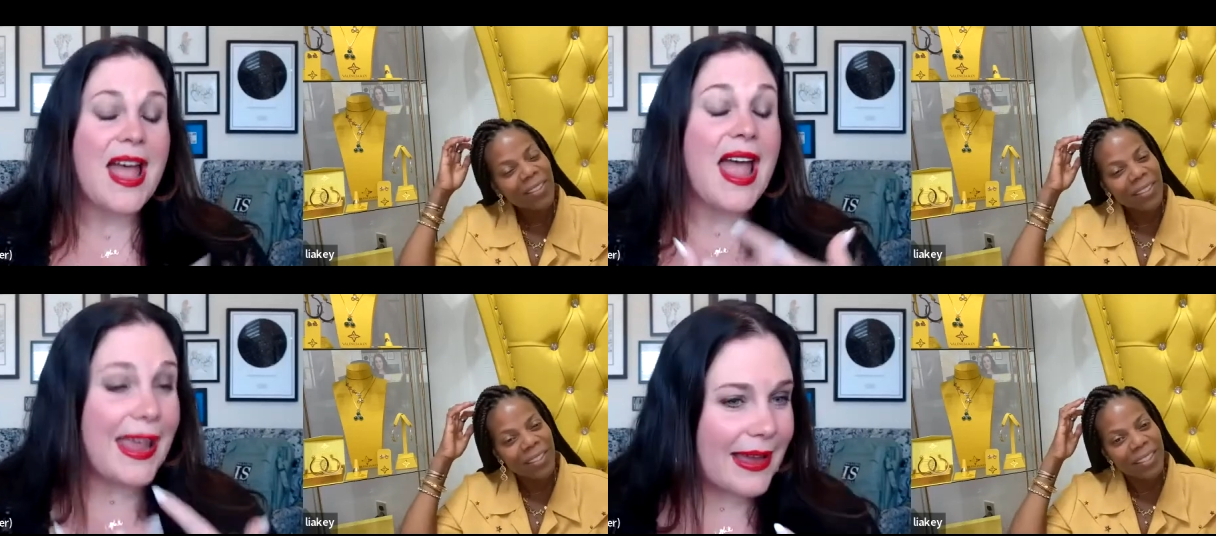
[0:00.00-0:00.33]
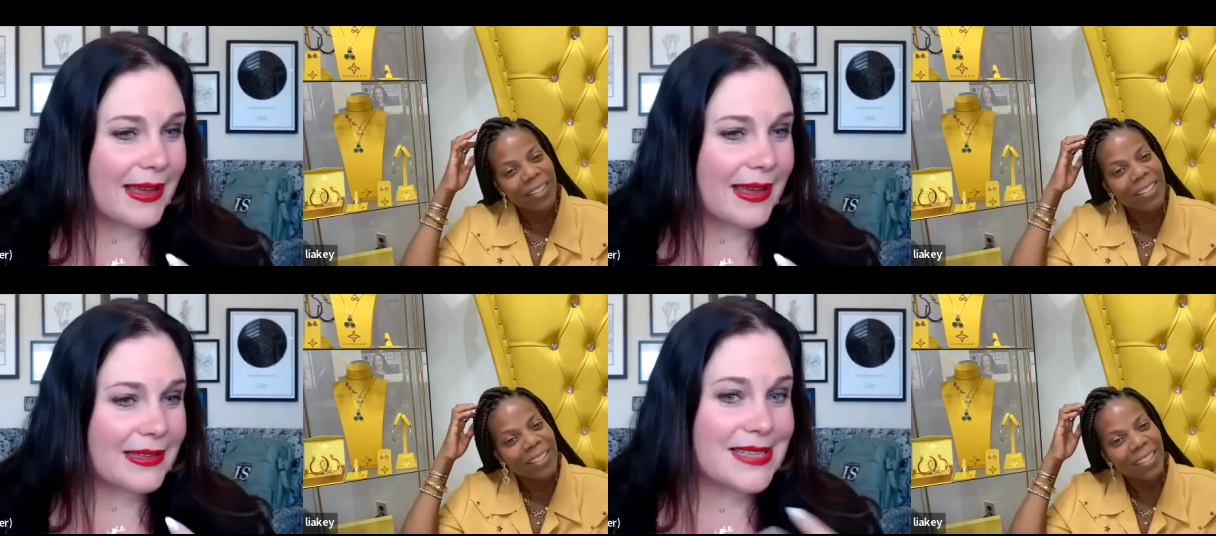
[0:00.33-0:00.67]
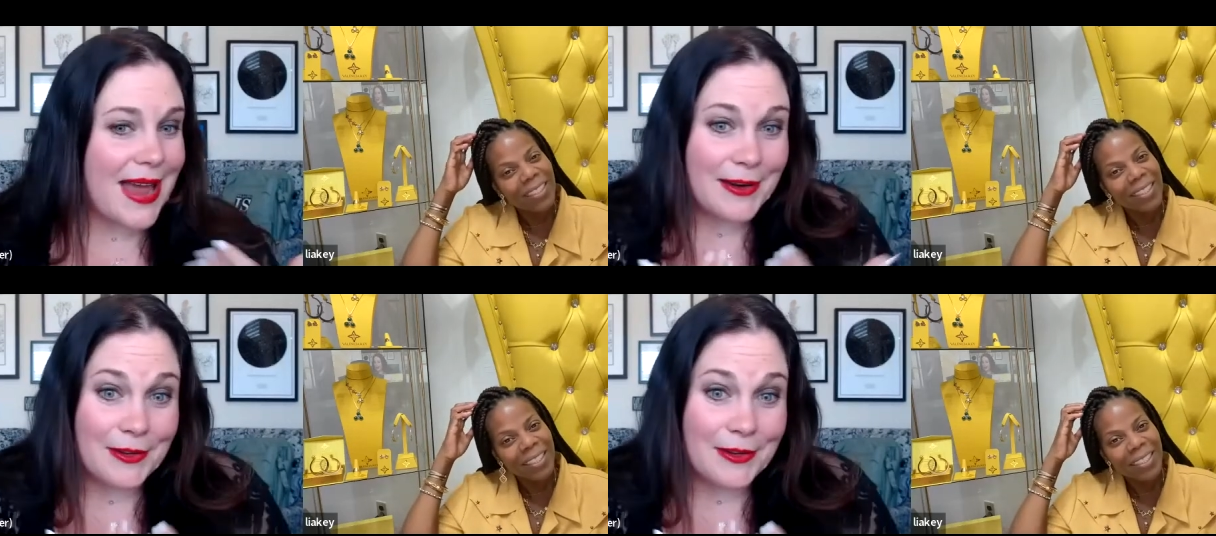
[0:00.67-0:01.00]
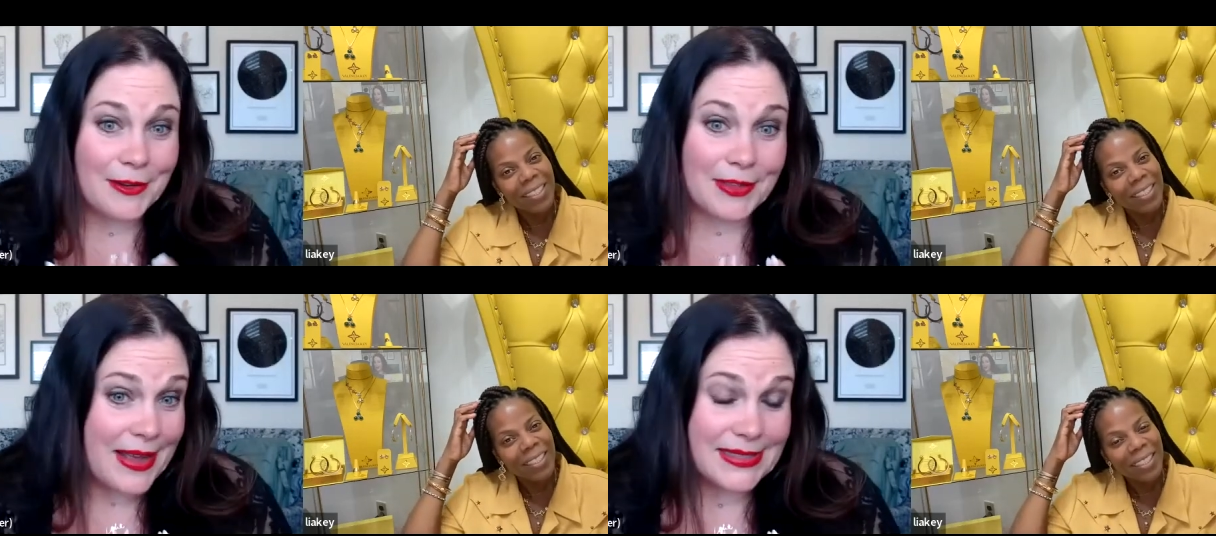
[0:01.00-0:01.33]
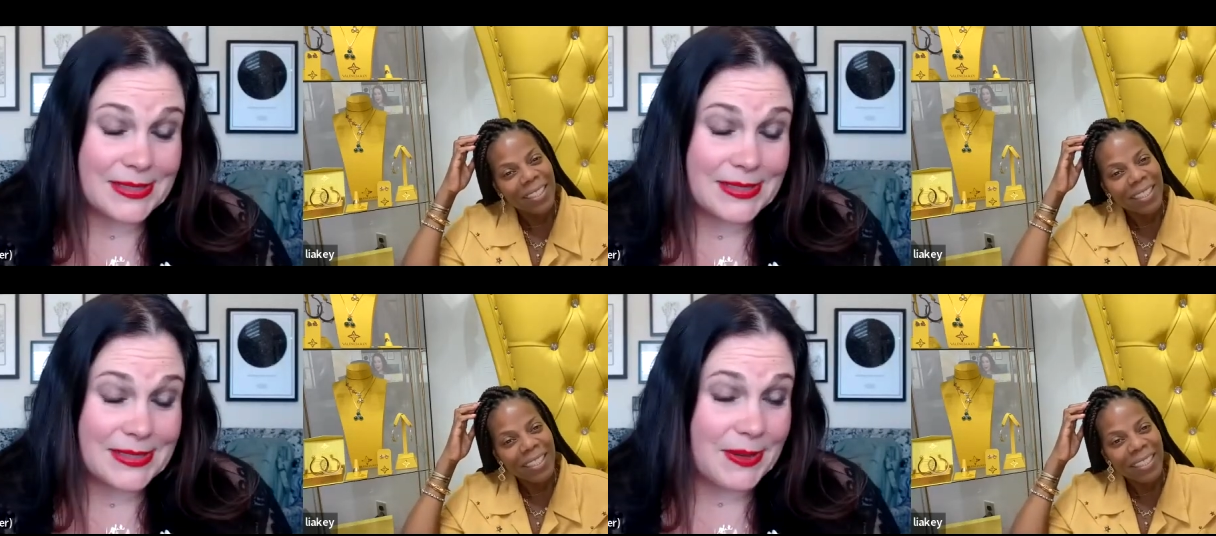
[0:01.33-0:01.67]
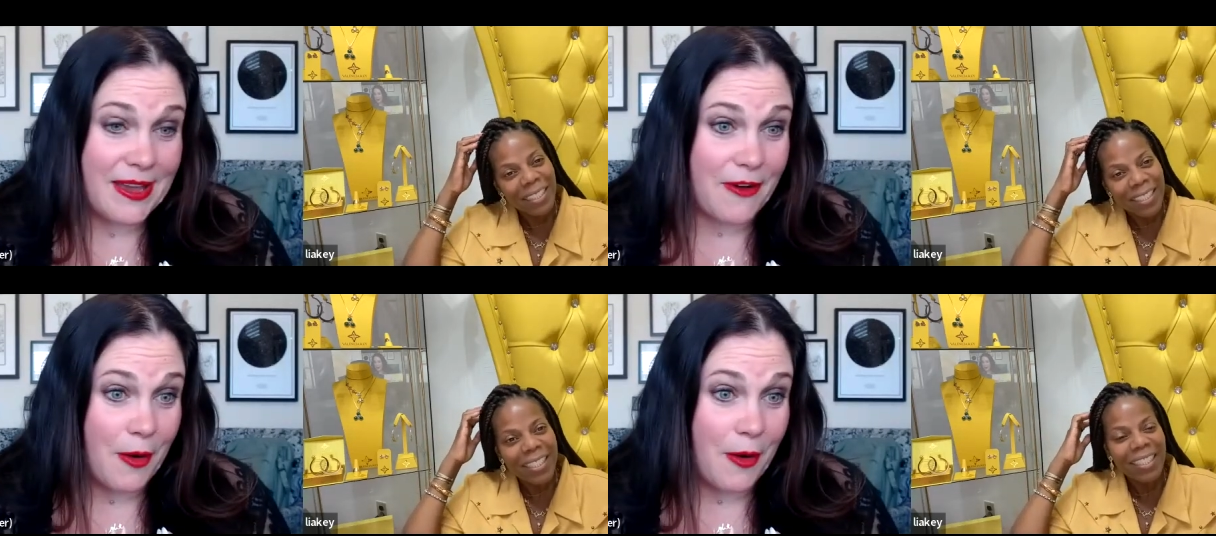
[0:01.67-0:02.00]
Speaker 1: And I don't think it has to be
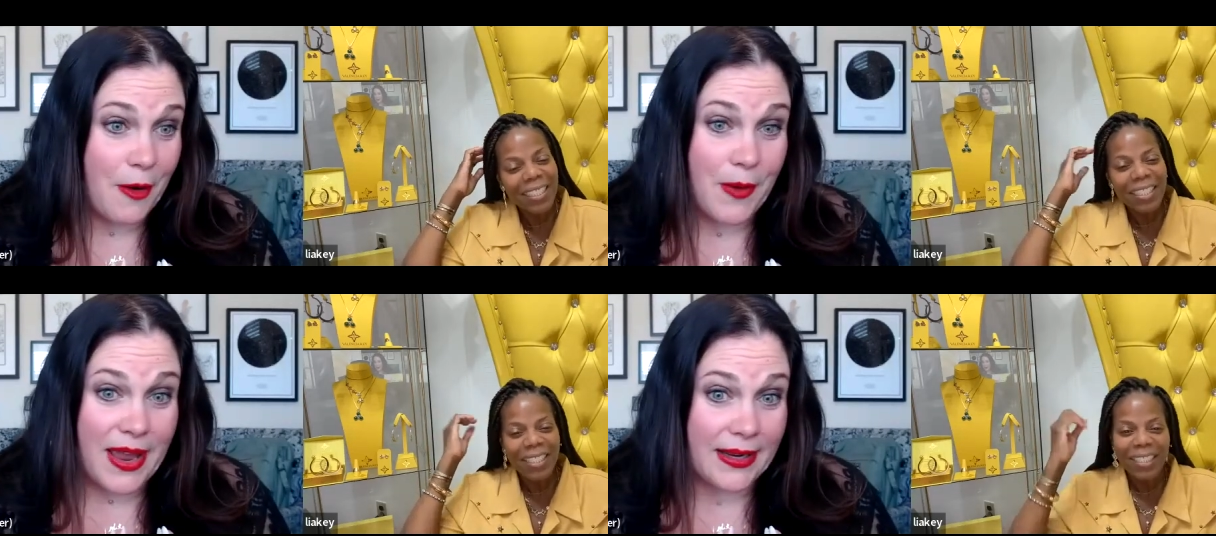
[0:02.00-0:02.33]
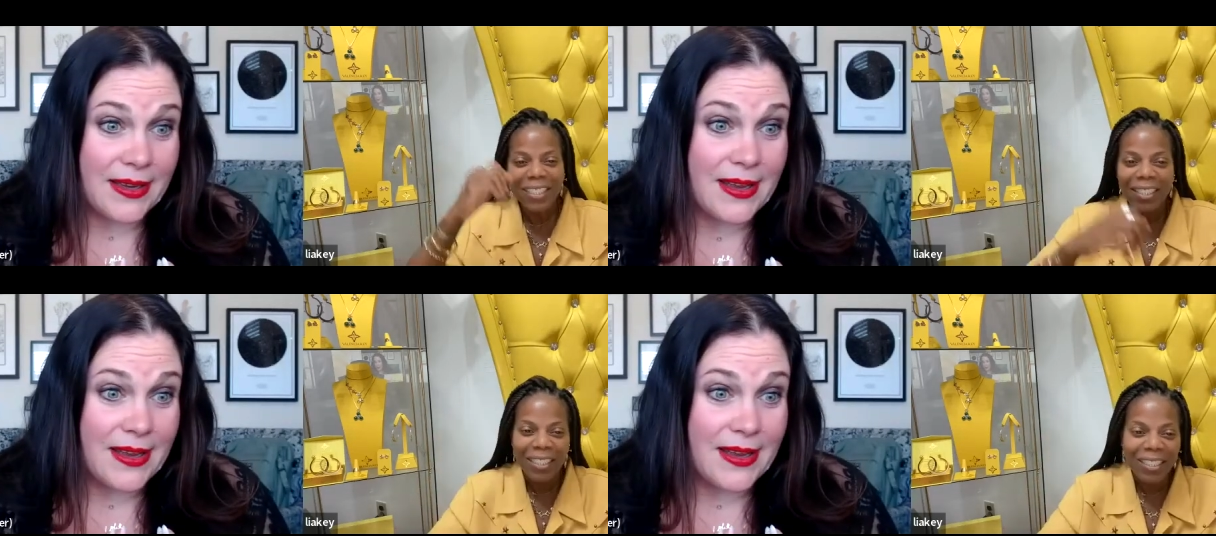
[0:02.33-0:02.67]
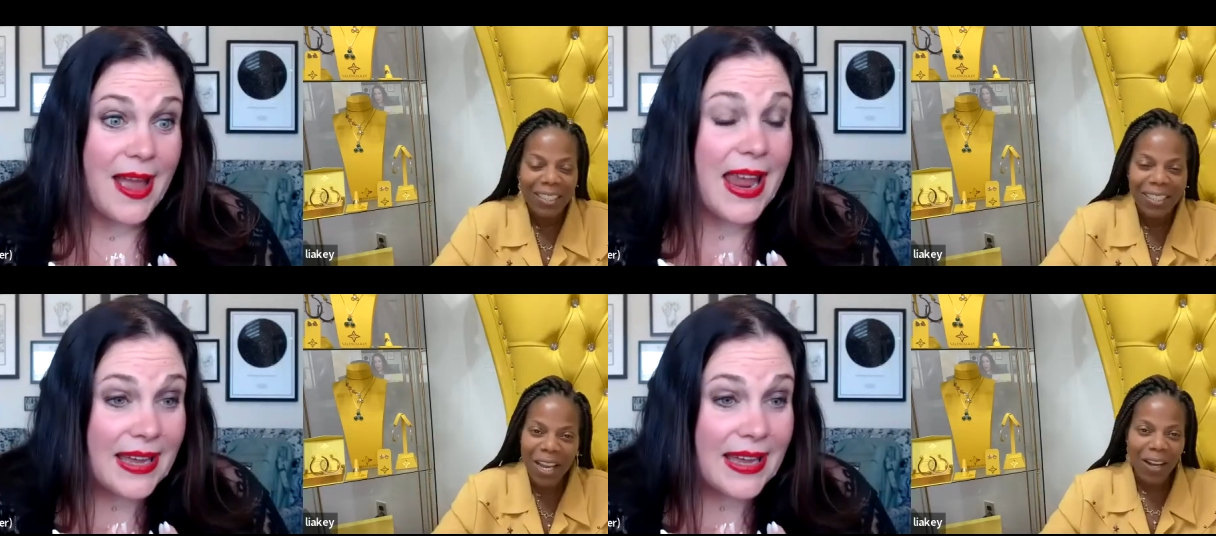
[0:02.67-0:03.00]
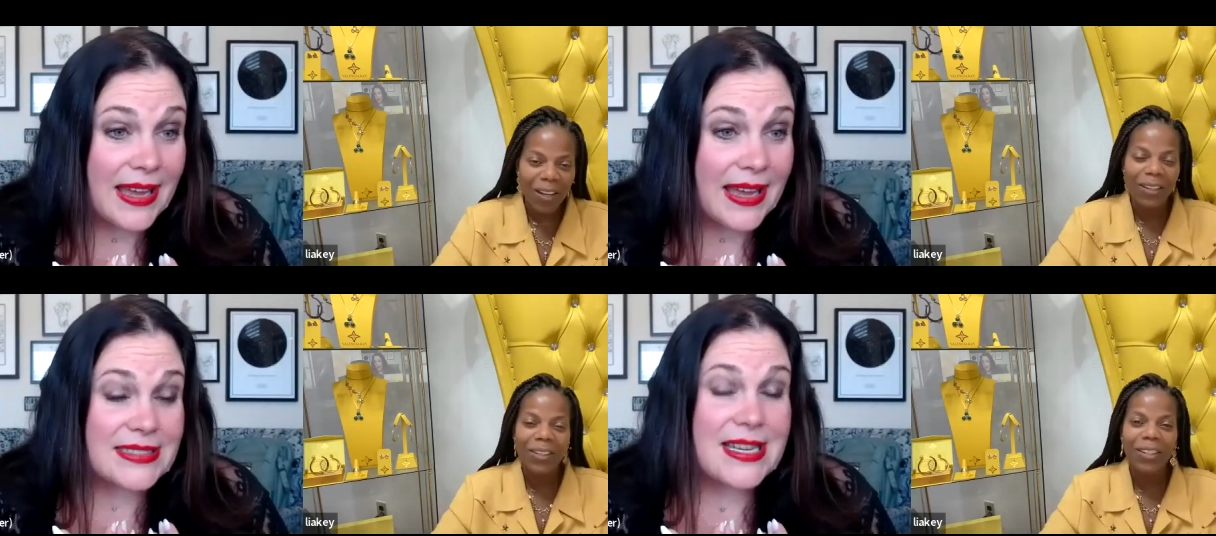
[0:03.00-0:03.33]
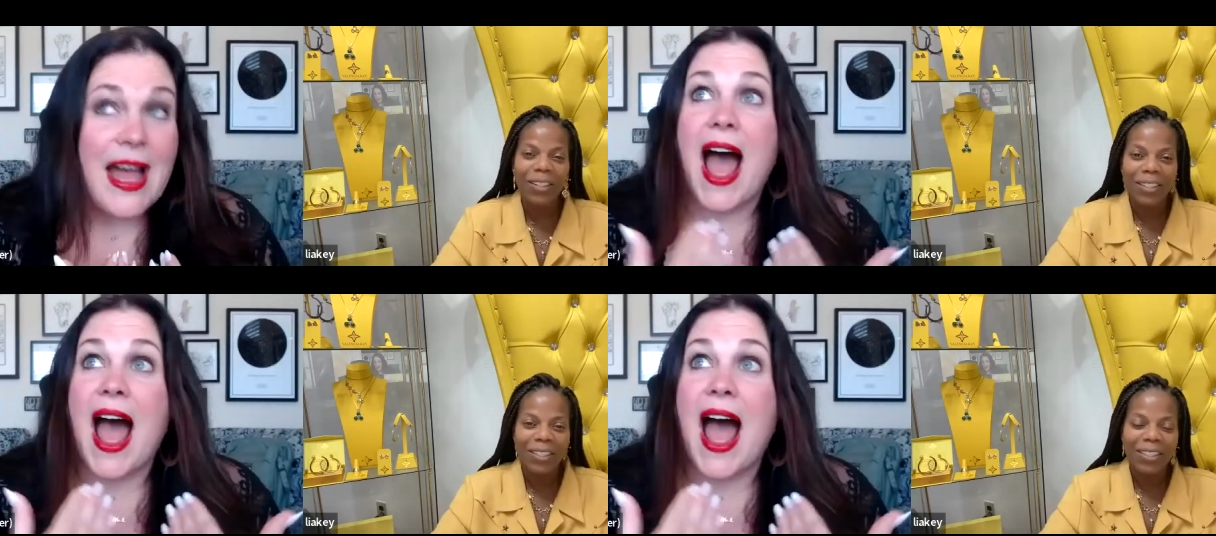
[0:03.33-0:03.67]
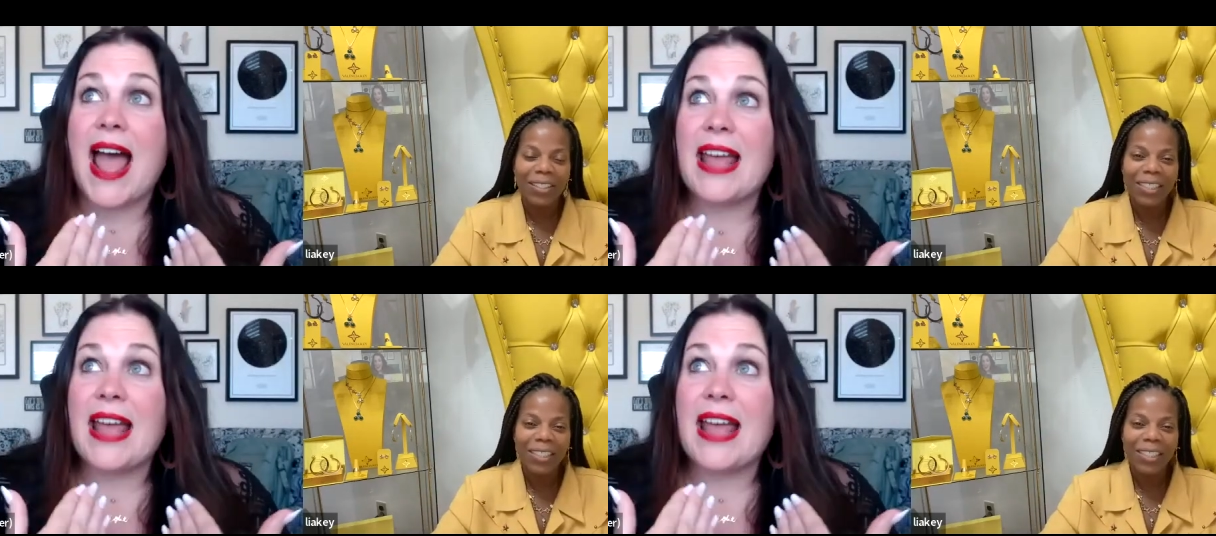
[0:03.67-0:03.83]
that far away. No. And I